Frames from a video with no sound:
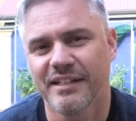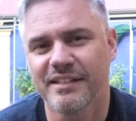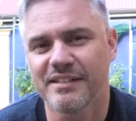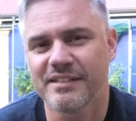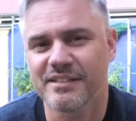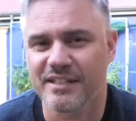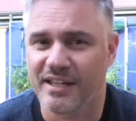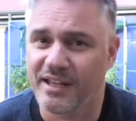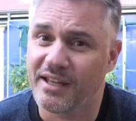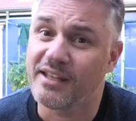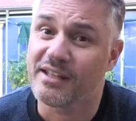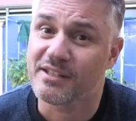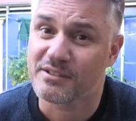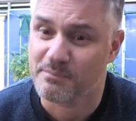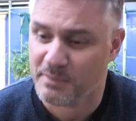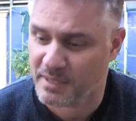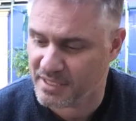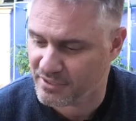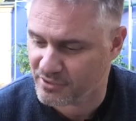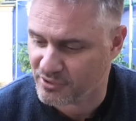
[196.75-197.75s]

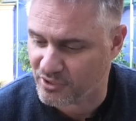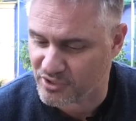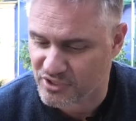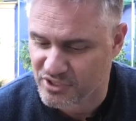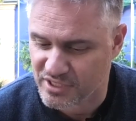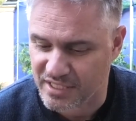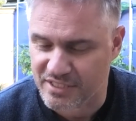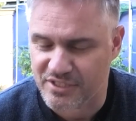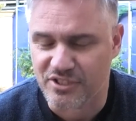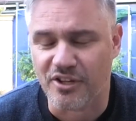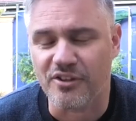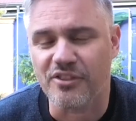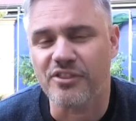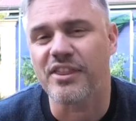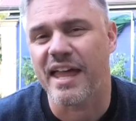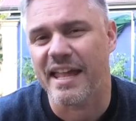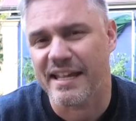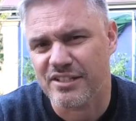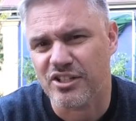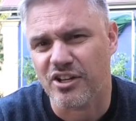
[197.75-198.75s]
It's been a godsend. So
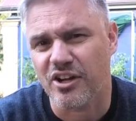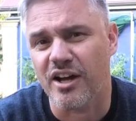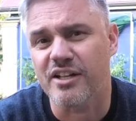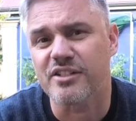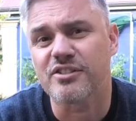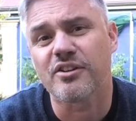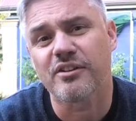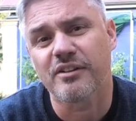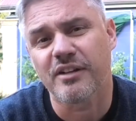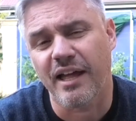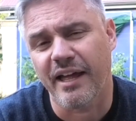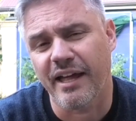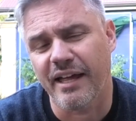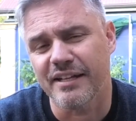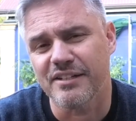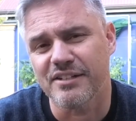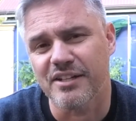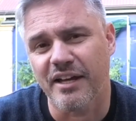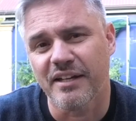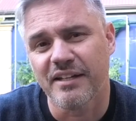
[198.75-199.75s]
thanks, guys,
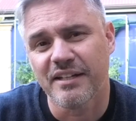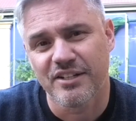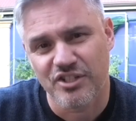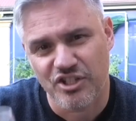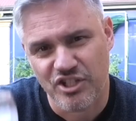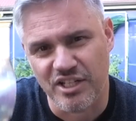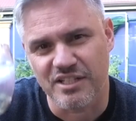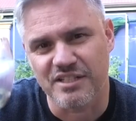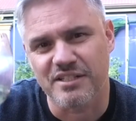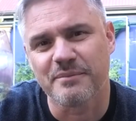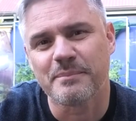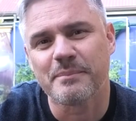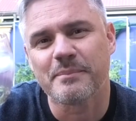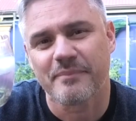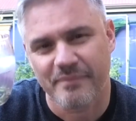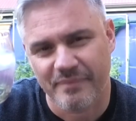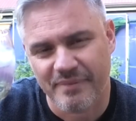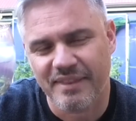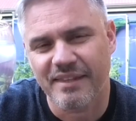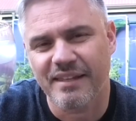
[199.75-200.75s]
and cheers.
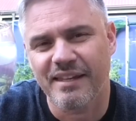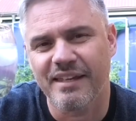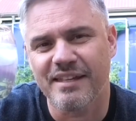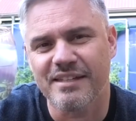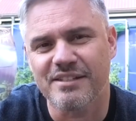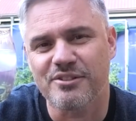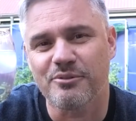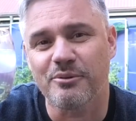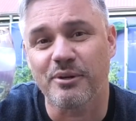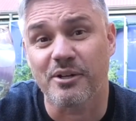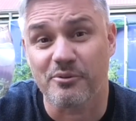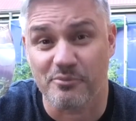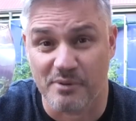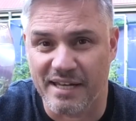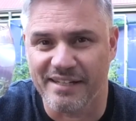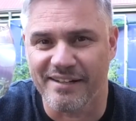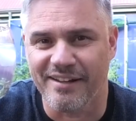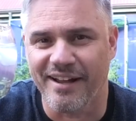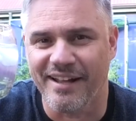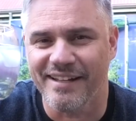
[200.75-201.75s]
Here's to a
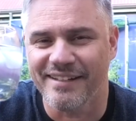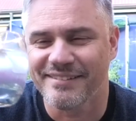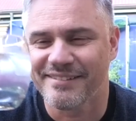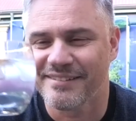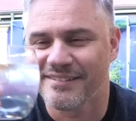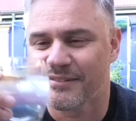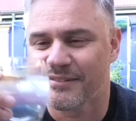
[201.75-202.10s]
great night.